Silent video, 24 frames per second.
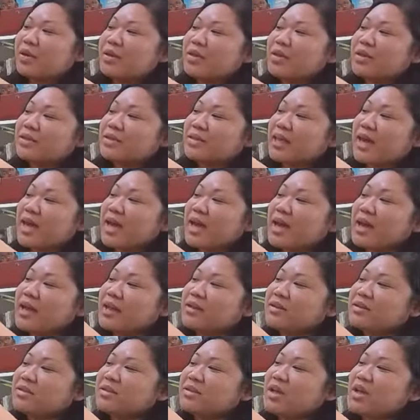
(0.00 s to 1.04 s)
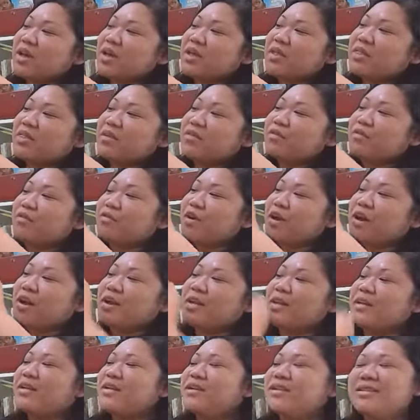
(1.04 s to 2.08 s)
the titles on the
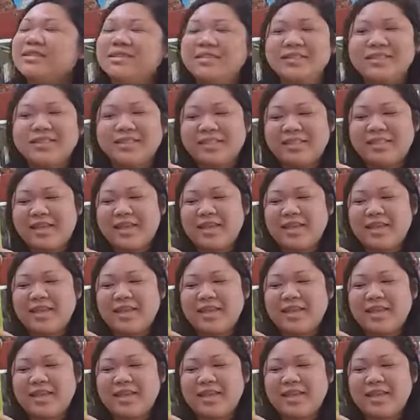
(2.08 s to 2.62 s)
front.